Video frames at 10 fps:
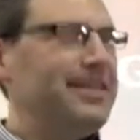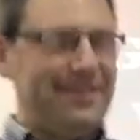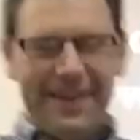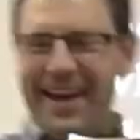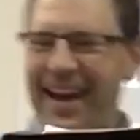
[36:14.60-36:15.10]

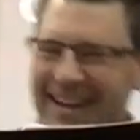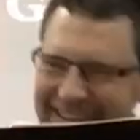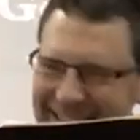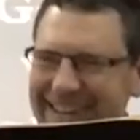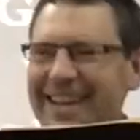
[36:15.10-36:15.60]
Okay.
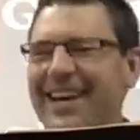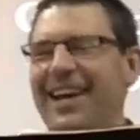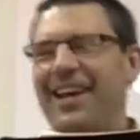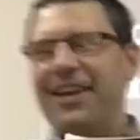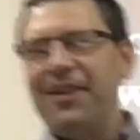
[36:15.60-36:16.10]

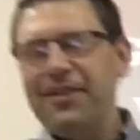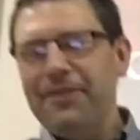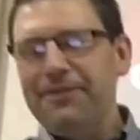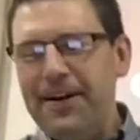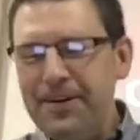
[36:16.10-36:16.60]
Here are the
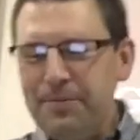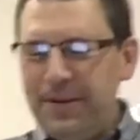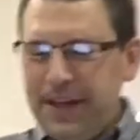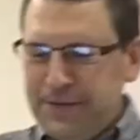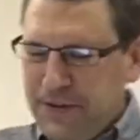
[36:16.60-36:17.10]
final
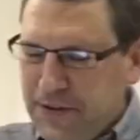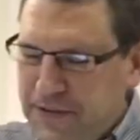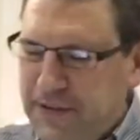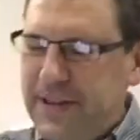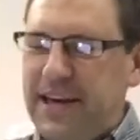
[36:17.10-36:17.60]
blanks for those
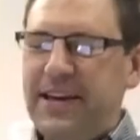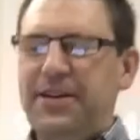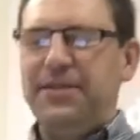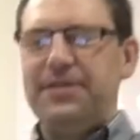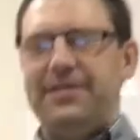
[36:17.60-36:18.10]
of you taking
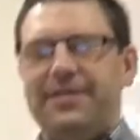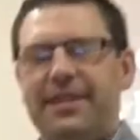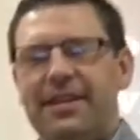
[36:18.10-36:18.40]
notes.